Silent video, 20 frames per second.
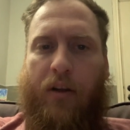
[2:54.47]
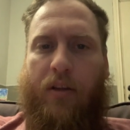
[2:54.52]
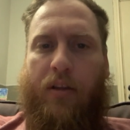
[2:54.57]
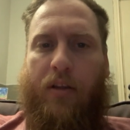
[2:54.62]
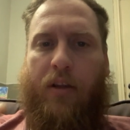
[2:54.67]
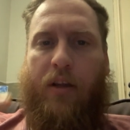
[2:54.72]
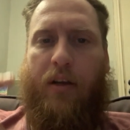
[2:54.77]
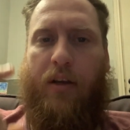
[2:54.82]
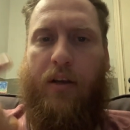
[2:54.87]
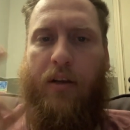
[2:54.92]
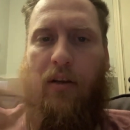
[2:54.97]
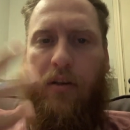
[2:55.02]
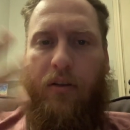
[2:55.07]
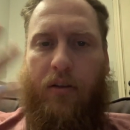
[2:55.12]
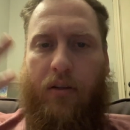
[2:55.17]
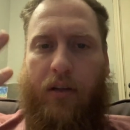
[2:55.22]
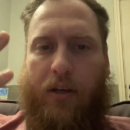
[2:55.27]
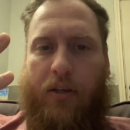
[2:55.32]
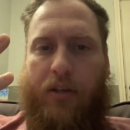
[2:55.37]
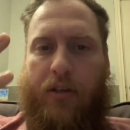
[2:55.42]
that could
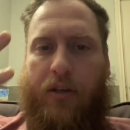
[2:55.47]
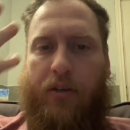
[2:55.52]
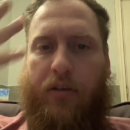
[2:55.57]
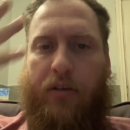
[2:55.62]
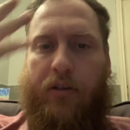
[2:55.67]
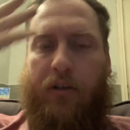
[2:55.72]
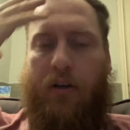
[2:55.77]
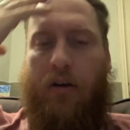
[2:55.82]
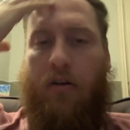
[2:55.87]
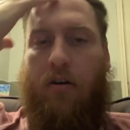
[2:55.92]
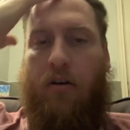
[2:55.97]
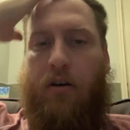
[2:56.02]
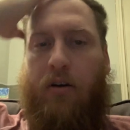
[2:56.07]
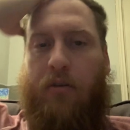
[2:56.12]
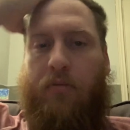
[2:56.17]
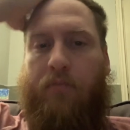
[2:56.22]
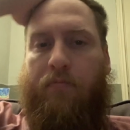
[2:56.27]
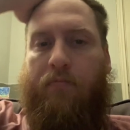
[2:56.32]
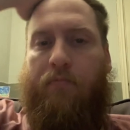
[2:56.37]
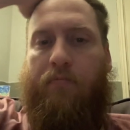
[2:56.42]
like seriously
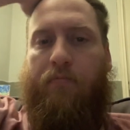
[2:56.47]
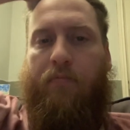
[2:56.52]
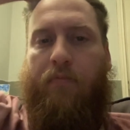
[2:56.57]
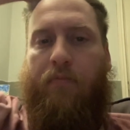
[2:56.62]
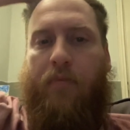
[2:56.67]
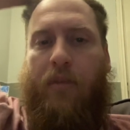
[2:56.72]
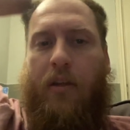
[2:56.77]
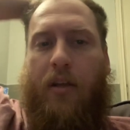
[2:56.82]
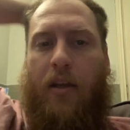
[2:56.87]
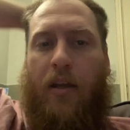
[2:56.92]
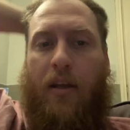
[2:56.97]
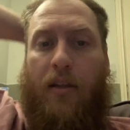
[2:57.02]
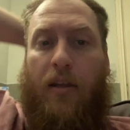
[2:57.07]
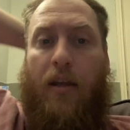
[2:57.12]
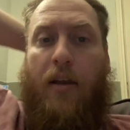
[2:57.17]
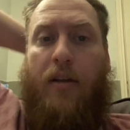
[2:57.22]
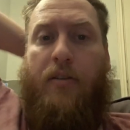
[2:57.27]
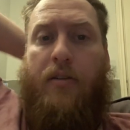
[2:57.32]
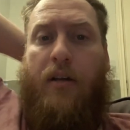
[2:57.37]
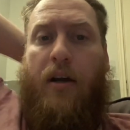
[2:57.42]
harm that
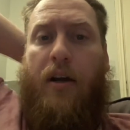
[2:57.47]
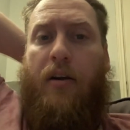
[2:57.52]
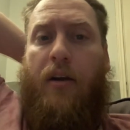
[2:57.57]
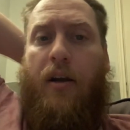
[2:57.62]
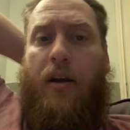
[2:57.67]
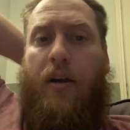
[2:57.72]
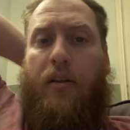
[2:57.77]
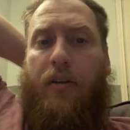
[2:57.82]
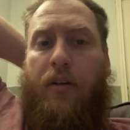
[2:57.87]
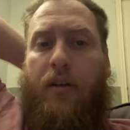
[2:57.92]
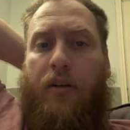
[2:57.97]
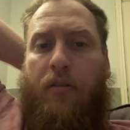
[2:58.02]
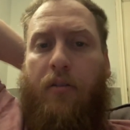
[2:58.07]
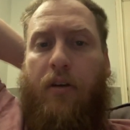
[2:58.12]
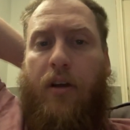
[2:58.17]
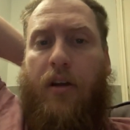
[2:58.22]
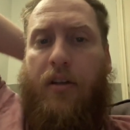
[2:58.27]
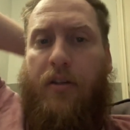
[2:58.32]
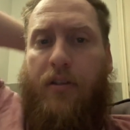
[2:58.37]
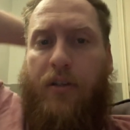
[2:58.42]
entire alien
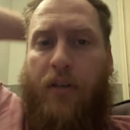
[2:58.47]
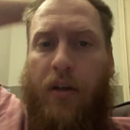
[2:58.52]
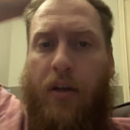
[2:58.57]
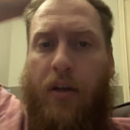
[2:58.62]
race.